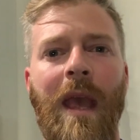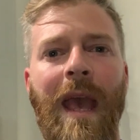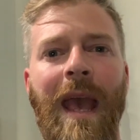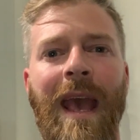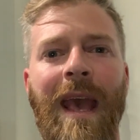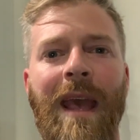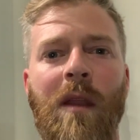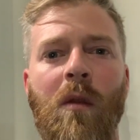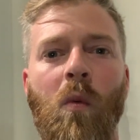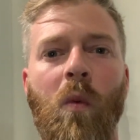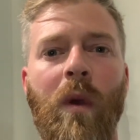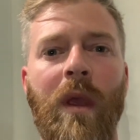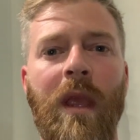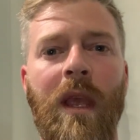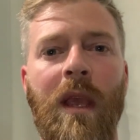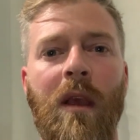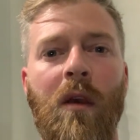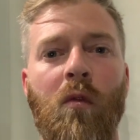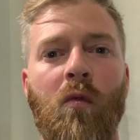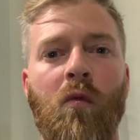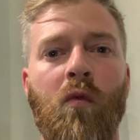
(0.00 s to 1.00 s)
and
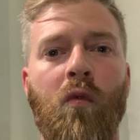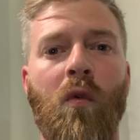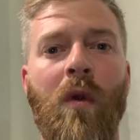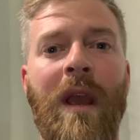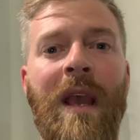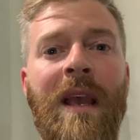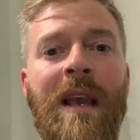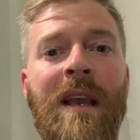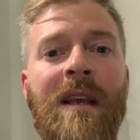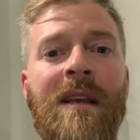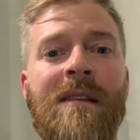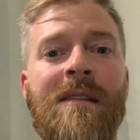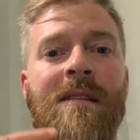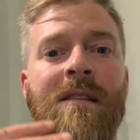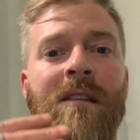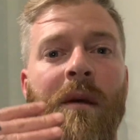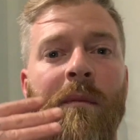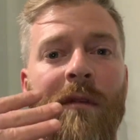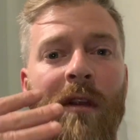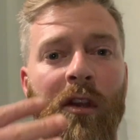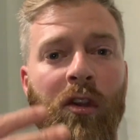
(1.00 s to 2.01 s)
we
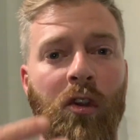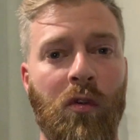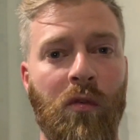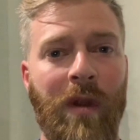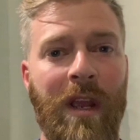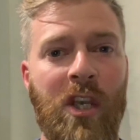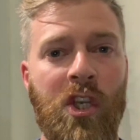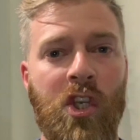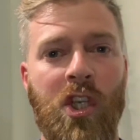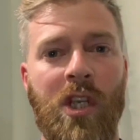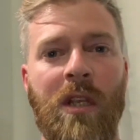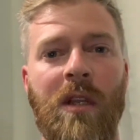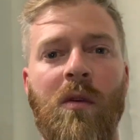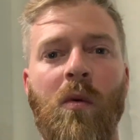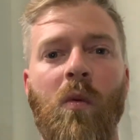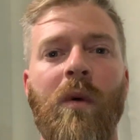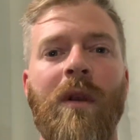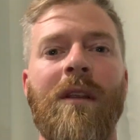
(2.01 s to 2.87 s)
raise up the duration,